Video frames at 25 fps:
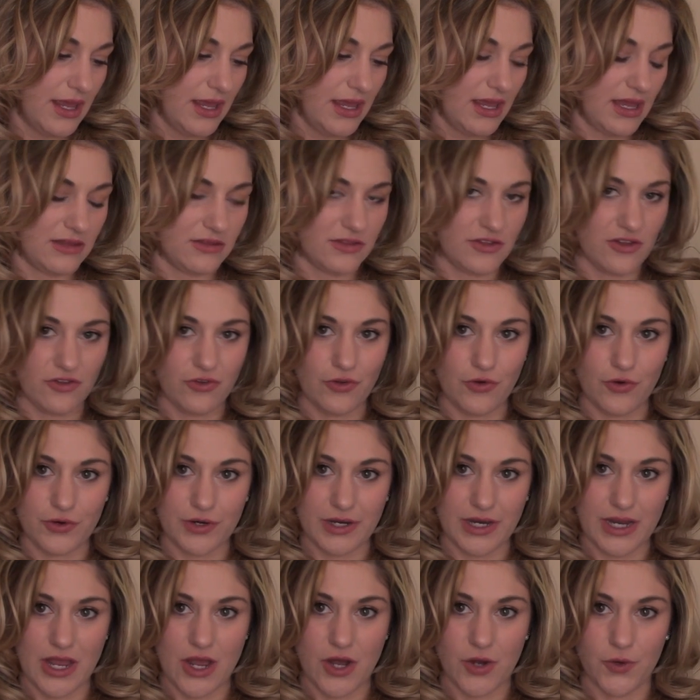in the
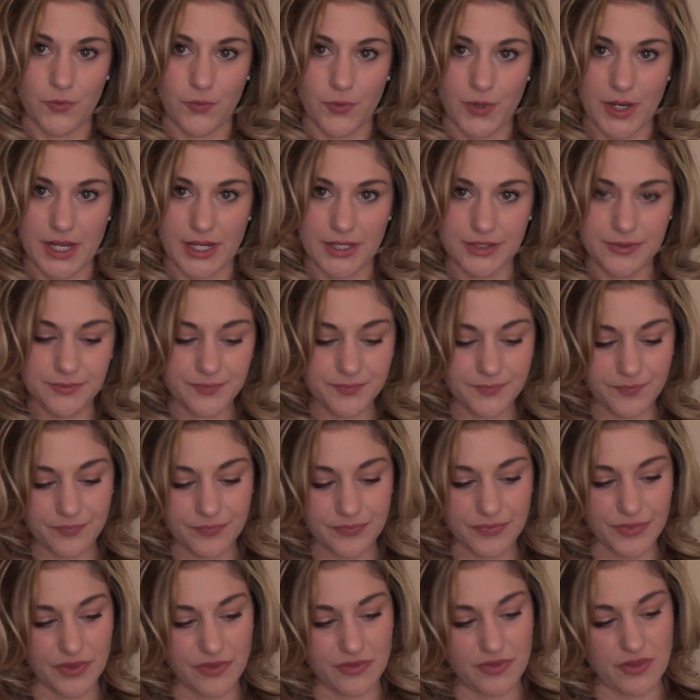L'Oreal one.
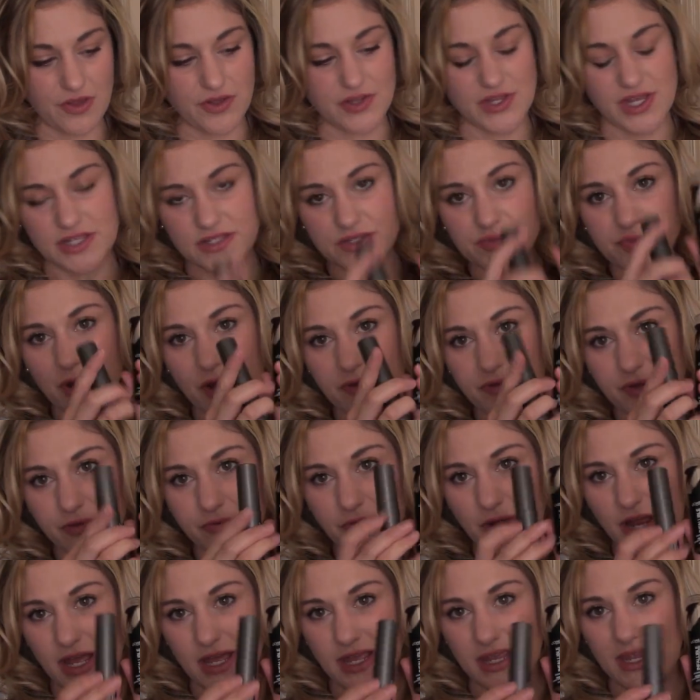So that's probably
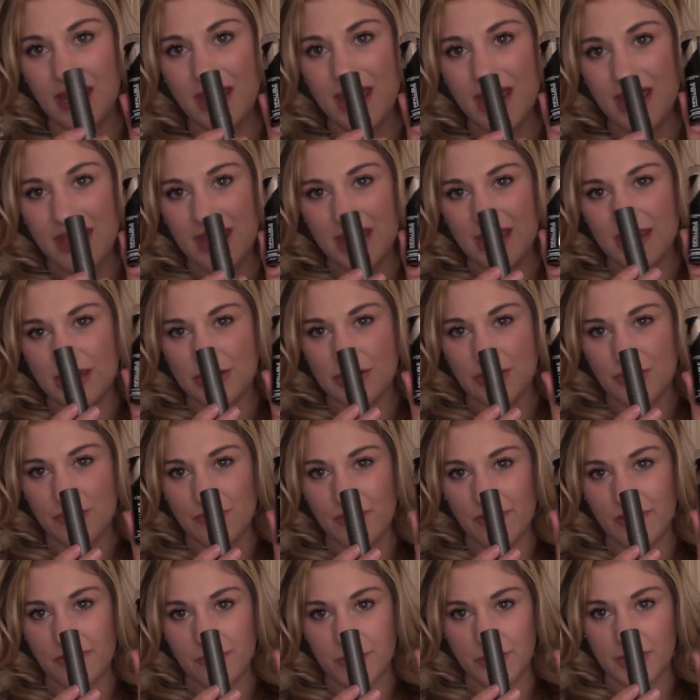why, you know,
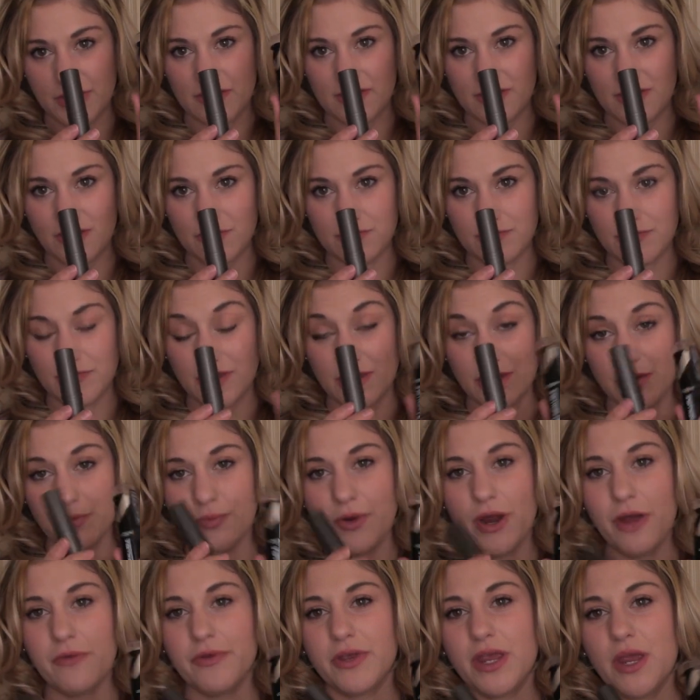this one is, you
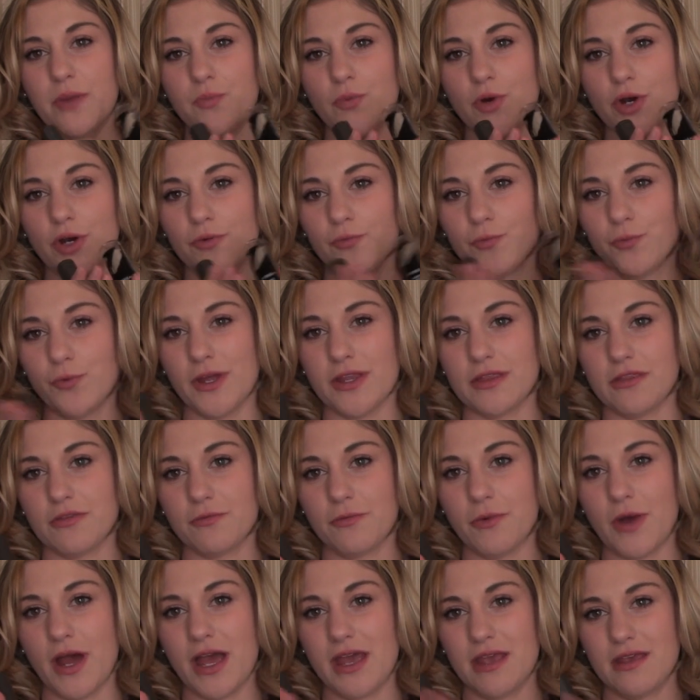probably get more
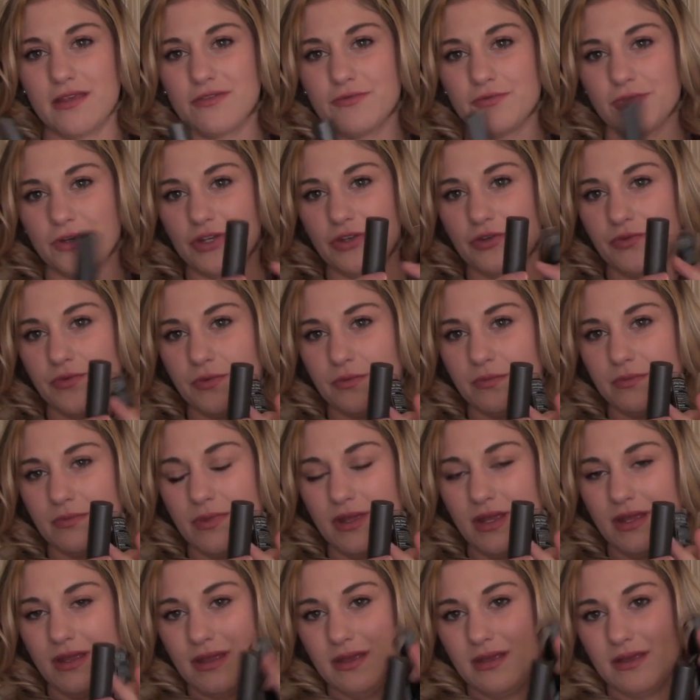width-wise, where
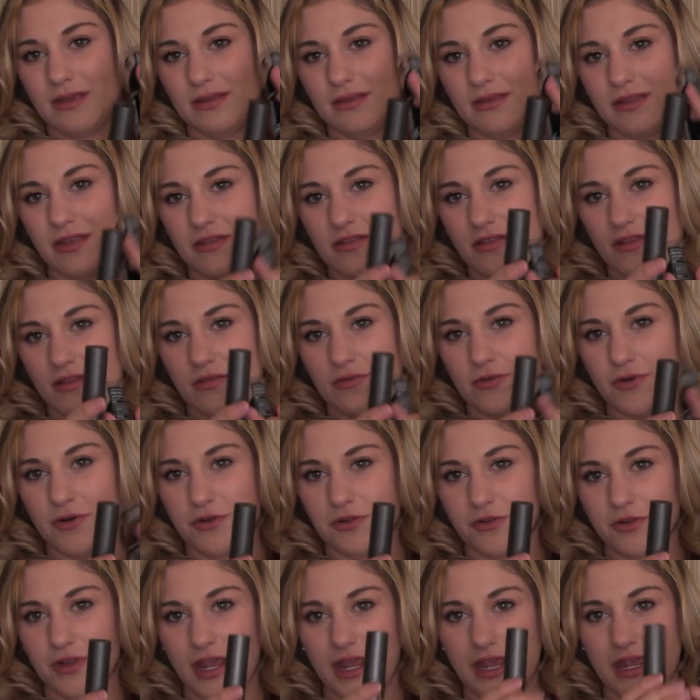this is
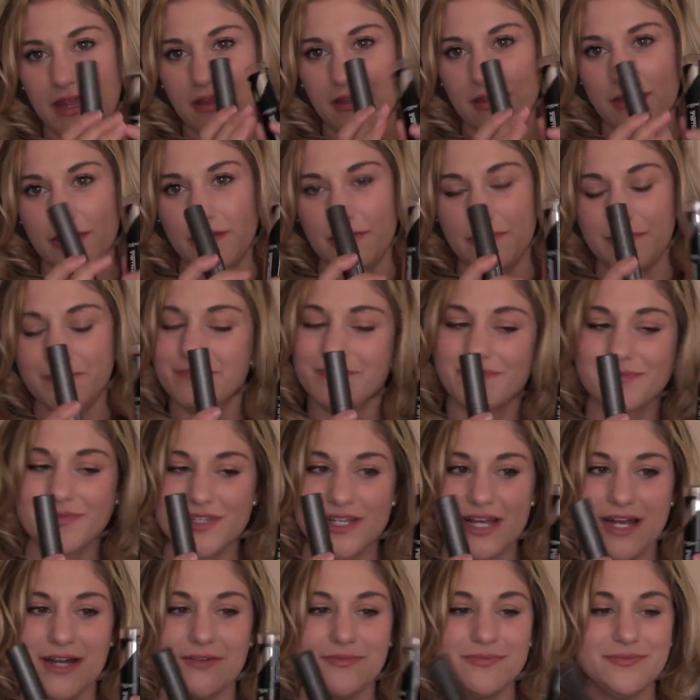all length.
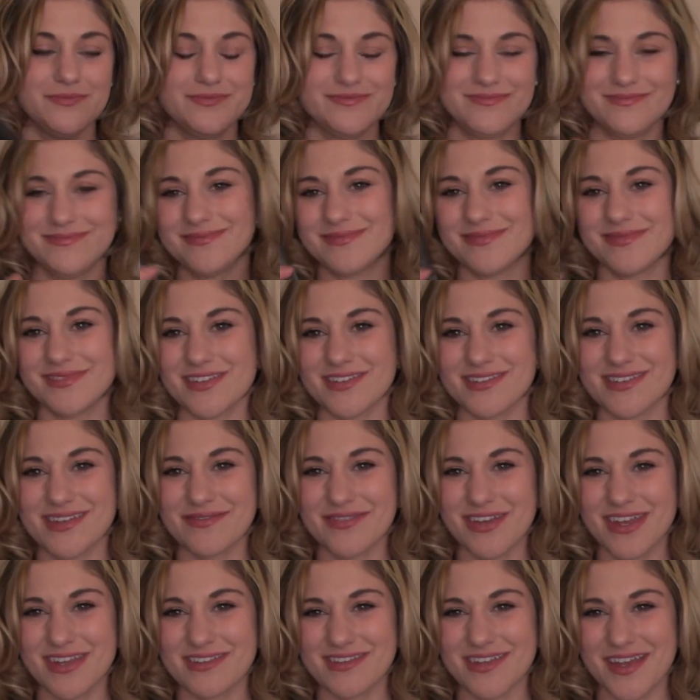So does that
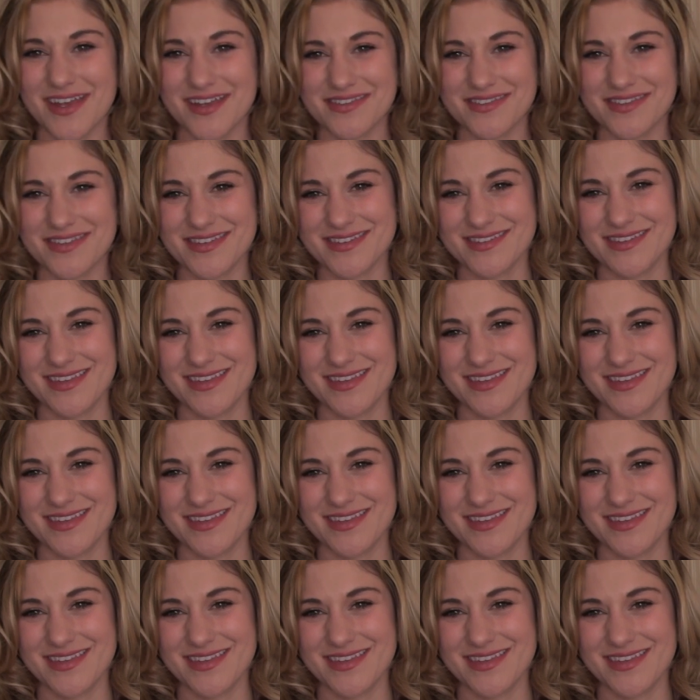make sense?